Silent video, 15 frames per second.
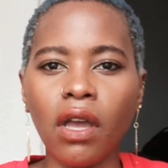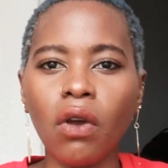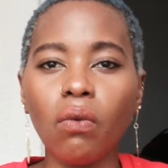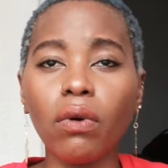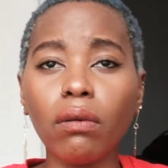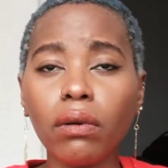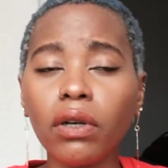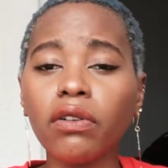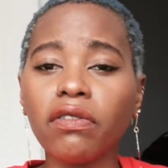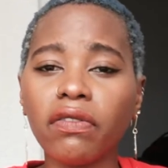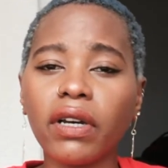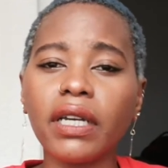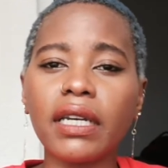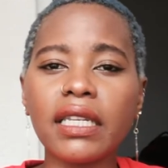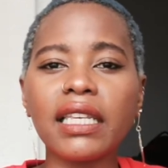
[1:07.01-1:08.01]
we will
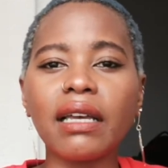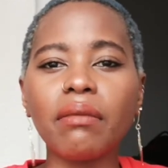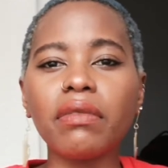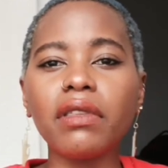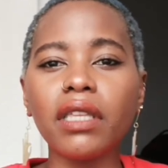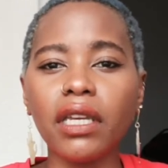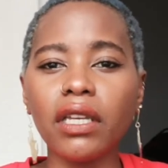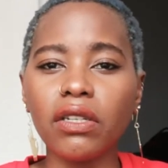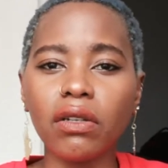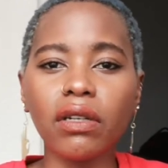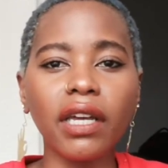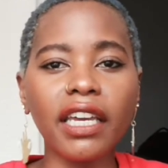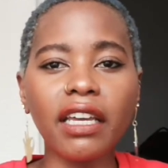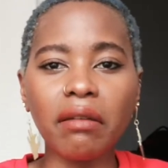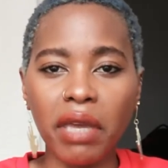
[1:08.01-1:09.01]
find something to
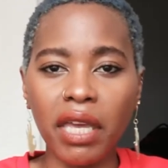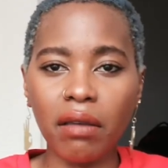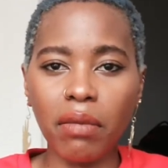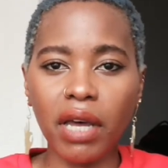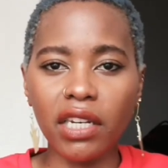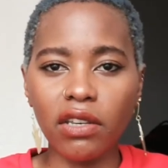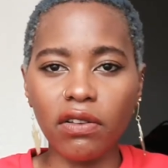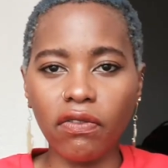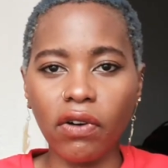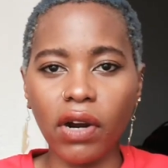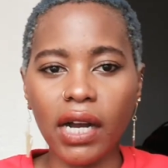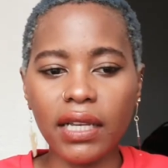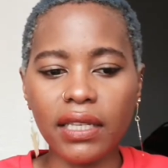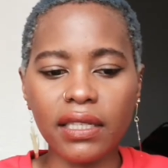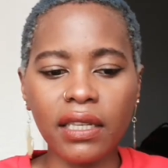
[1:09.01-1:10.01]
like make money for
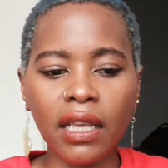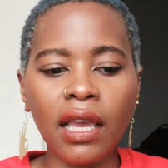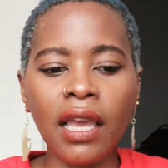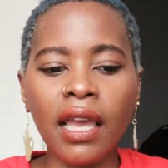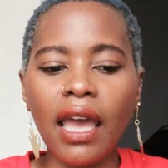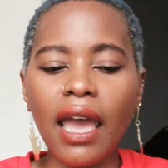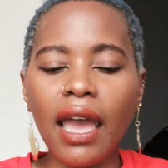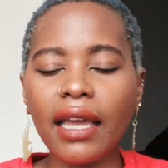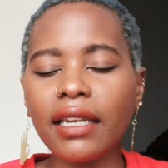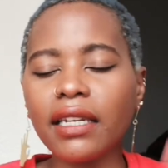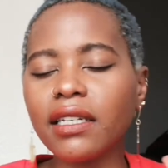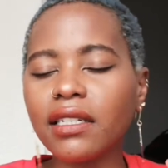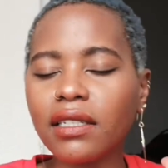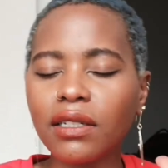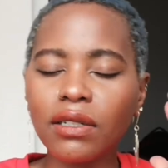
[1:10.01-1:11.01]
us. And